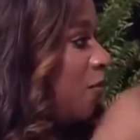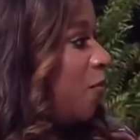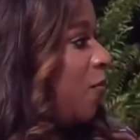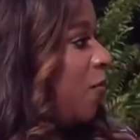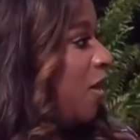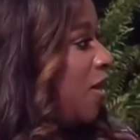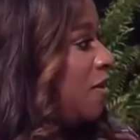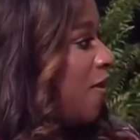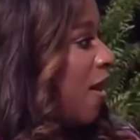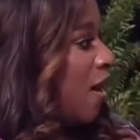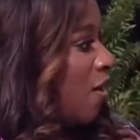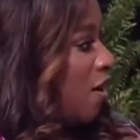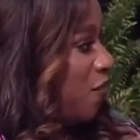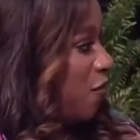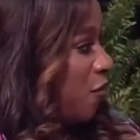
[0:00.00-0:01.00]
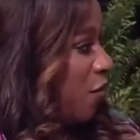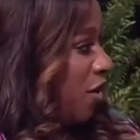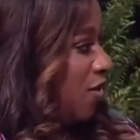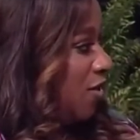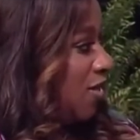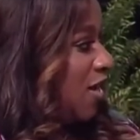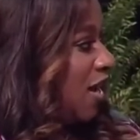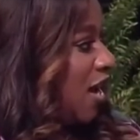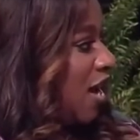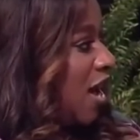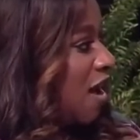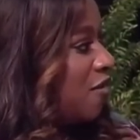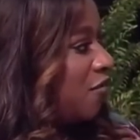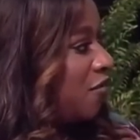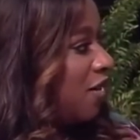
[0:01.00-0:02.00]
piggyback off of what you said,
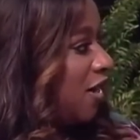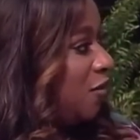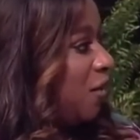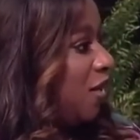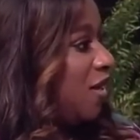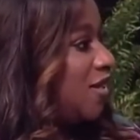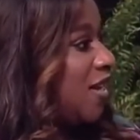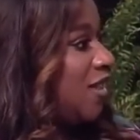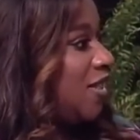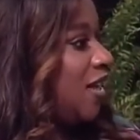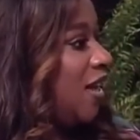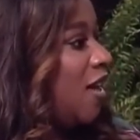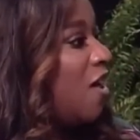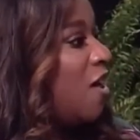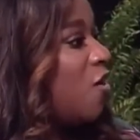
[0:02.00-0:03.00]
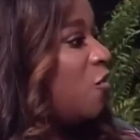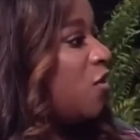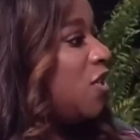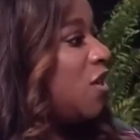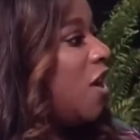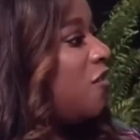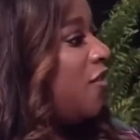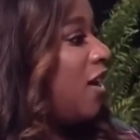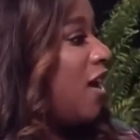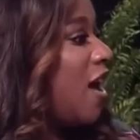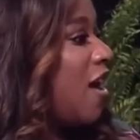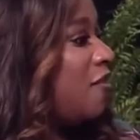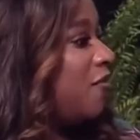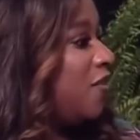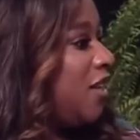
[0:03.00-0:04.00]
conflict, because I think resolving
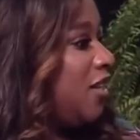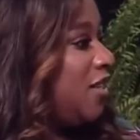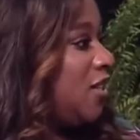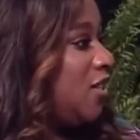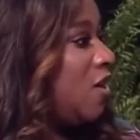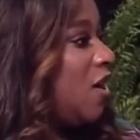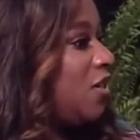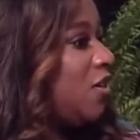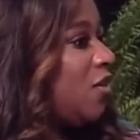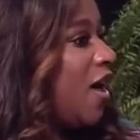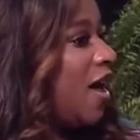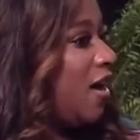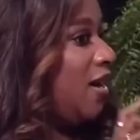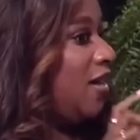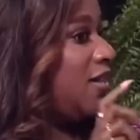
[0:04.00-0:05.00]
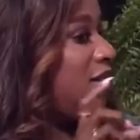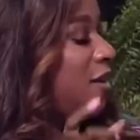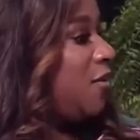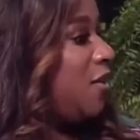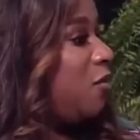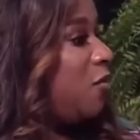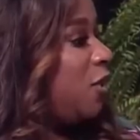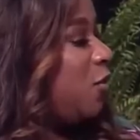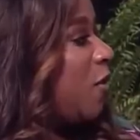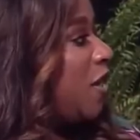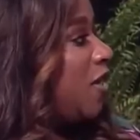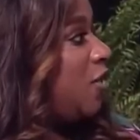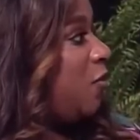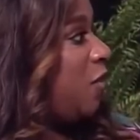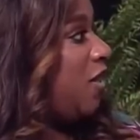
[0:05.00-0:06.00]
conflict is also accepting
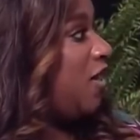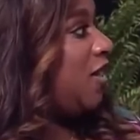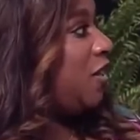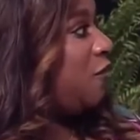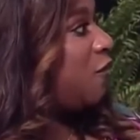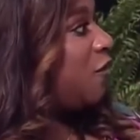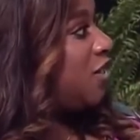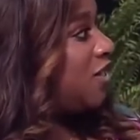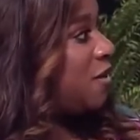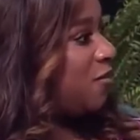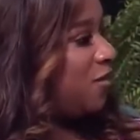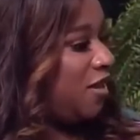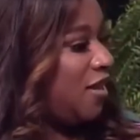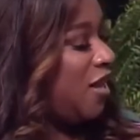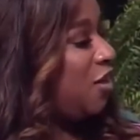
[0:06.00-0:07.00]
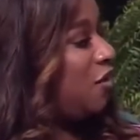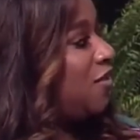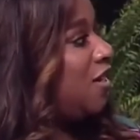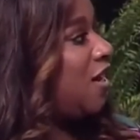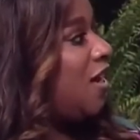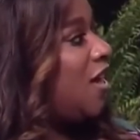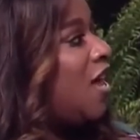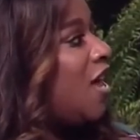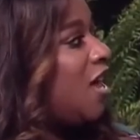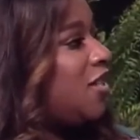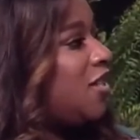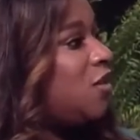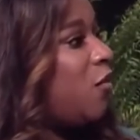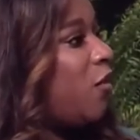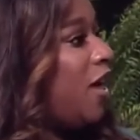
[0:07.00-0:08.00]
responsibility for something that you've done.
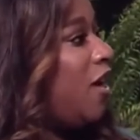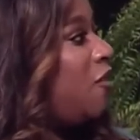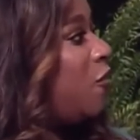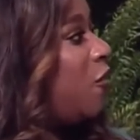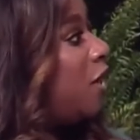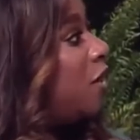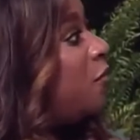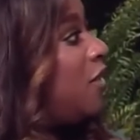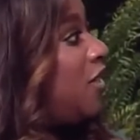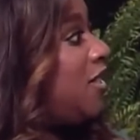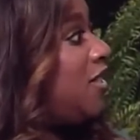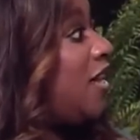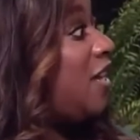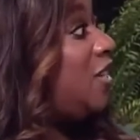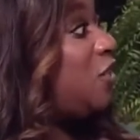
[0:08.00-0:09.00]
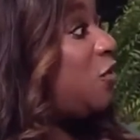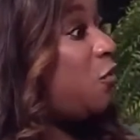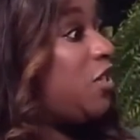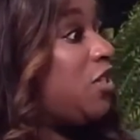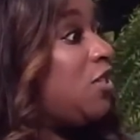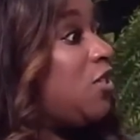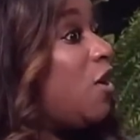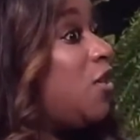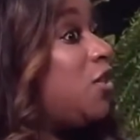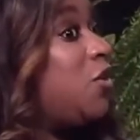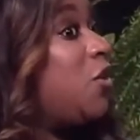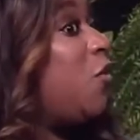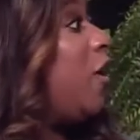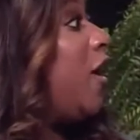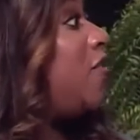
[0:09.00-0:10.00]
It's a way of rehabilitation, which is also
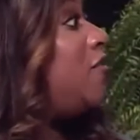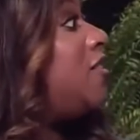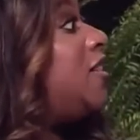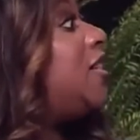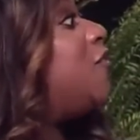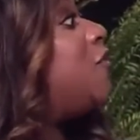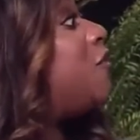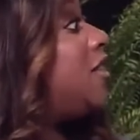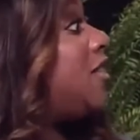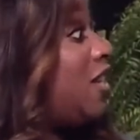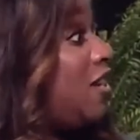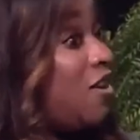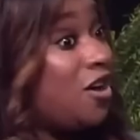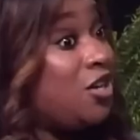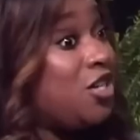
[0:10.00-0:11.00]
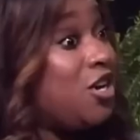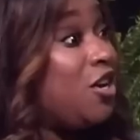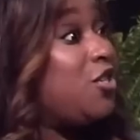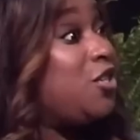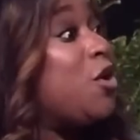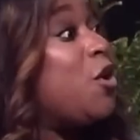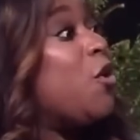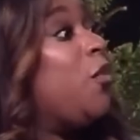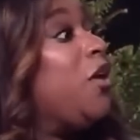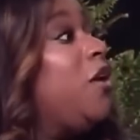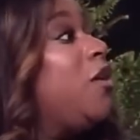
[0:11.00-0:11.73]
a way of deliverance in our church. We go